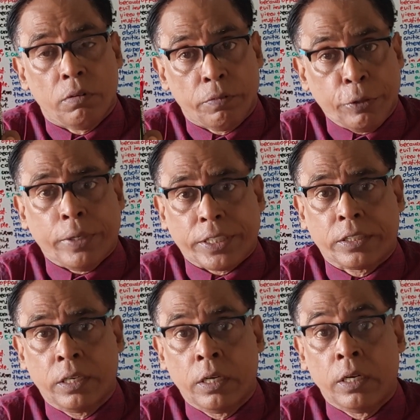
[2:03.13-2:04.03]
viewers,
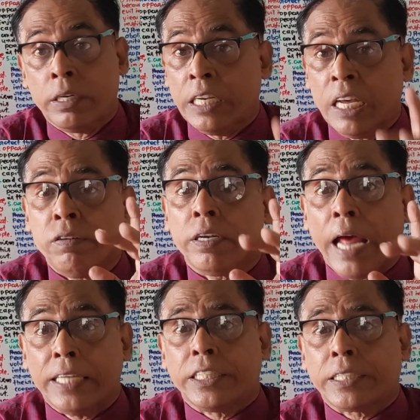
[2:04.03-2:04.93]
never
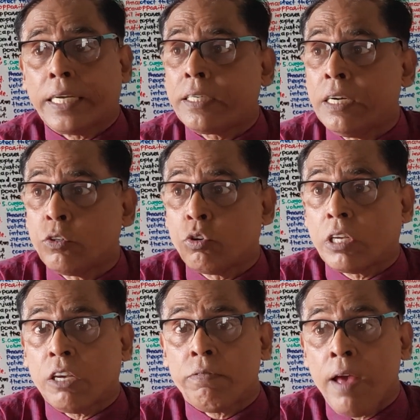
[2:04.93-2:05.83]
hesitate to
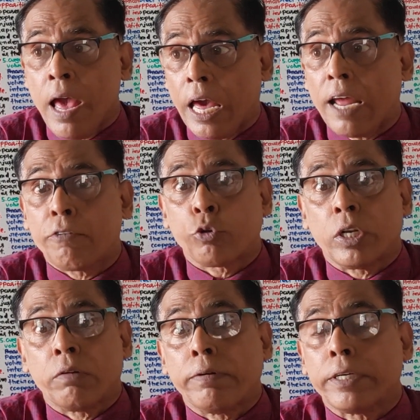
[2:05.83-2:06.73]
give help to
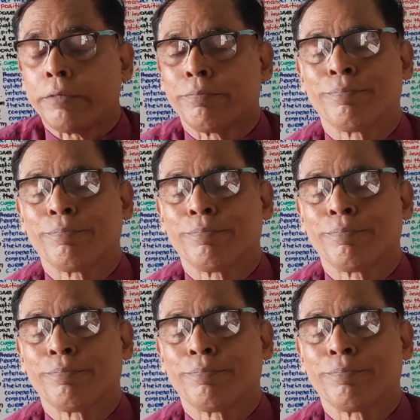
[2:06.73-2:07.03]
anybody.